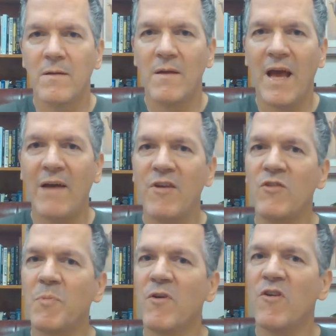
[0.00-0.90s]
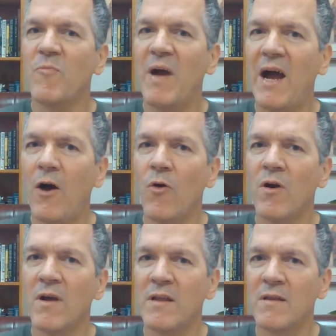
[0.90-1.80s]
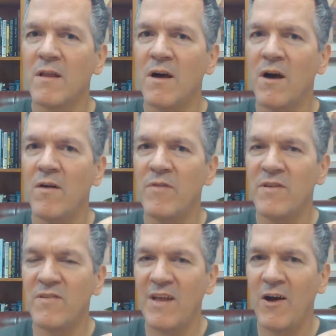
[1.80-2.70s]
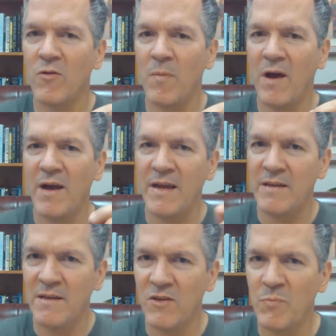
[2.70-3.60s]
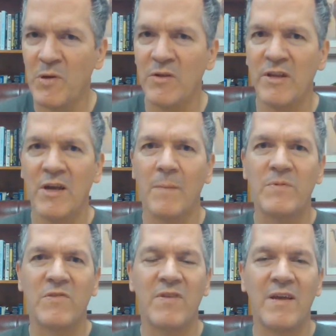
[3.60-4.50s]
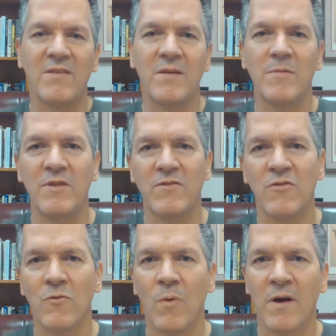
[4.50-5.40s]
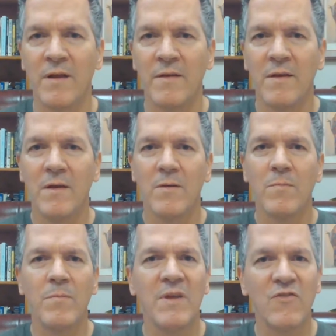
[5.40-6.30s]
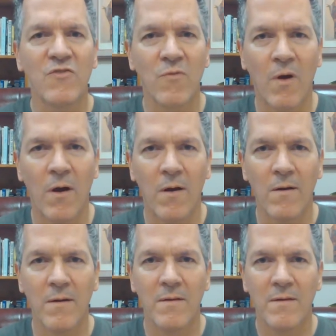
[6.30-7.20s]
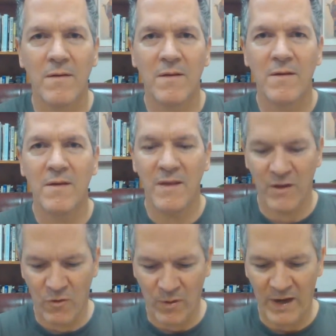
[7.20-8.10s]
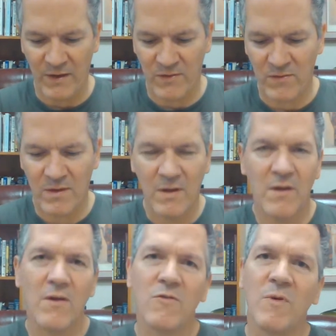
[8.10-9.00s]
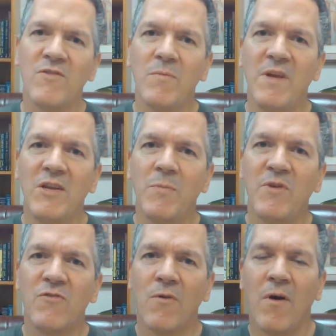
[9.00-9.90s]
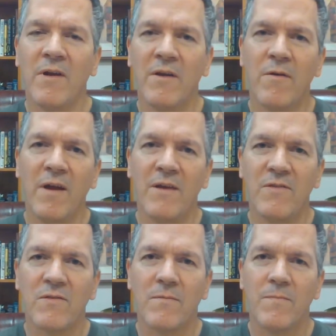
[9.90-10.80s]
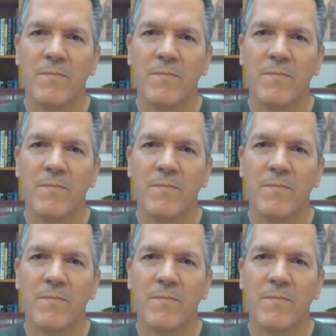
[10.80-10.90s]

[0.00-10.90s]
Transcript: Have a spirit of power and love and sound mind. And he's building up to 2 Timothy 2:1. Be strong in grace. So what does it mean to be strong in grace?